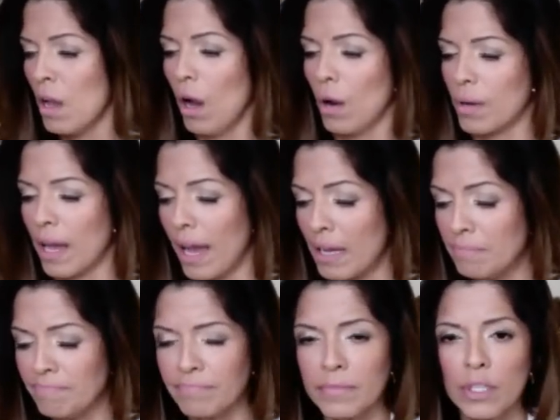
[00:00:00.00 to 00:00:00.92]
Okay?
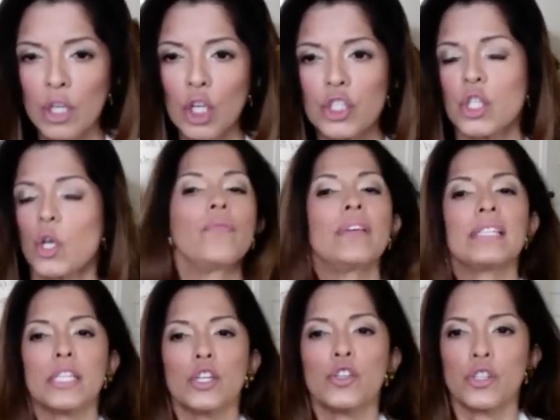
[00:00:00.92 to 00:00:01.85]
So if
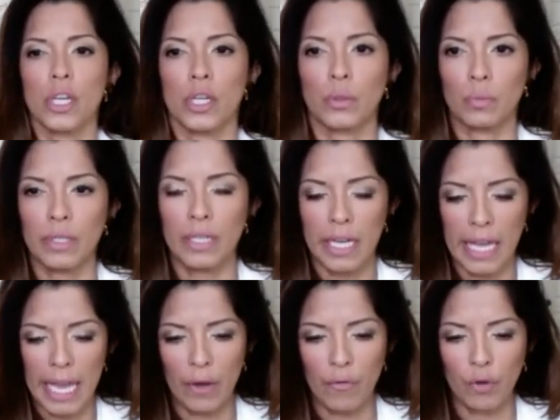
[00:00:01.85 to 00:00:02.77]
this is you,
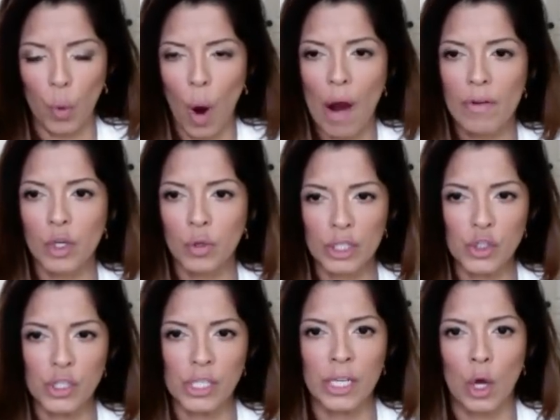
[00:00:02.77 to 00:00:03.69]
if you are a
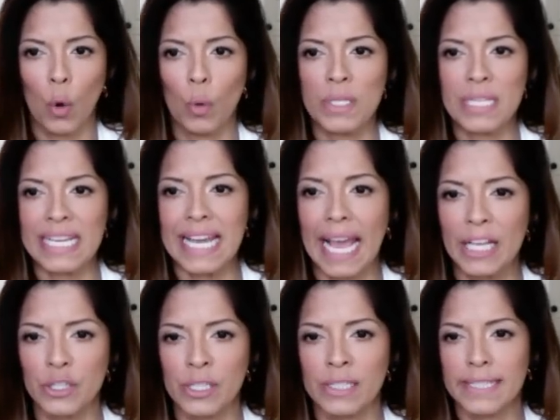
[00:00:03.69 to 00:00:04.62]
Christian who is
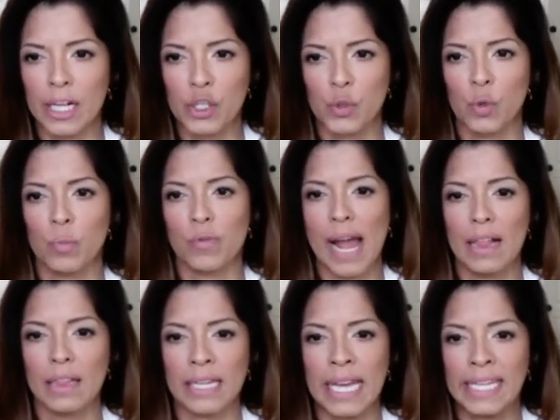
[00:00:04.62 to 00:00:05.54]
engaging in sexual
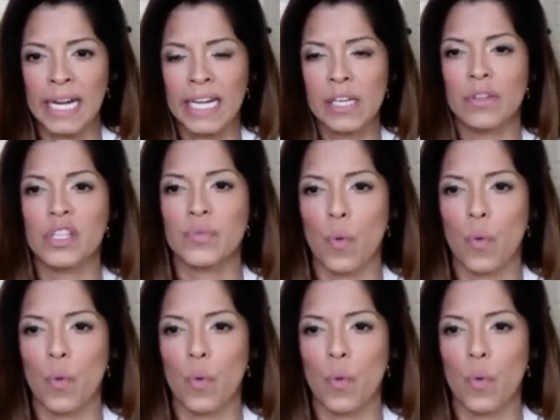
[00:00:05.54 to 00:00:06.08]
morality in any of these